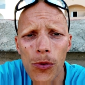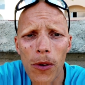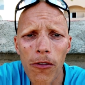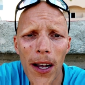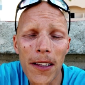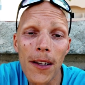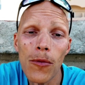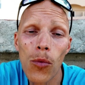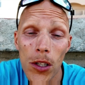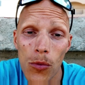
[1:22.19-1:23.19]
quantity.
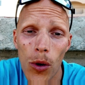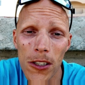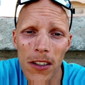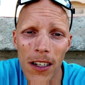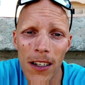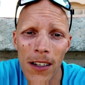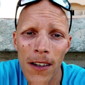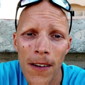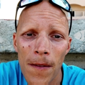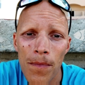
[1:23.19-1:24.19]
And
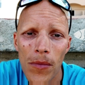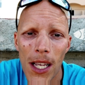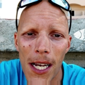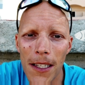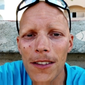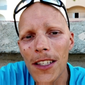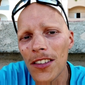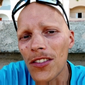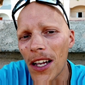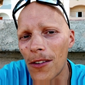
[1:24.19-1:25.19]
this is kind of what it looks like.